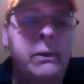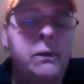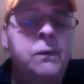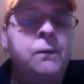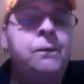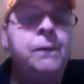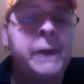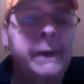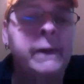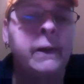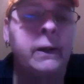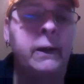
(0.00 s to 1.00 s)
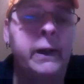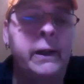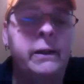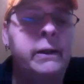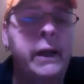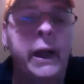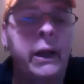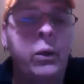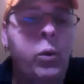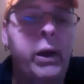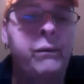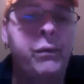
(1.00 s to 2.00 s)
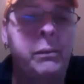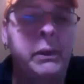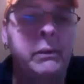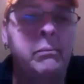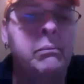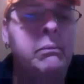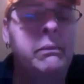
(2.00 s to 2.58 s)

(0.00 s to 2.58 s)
physically taken away from him.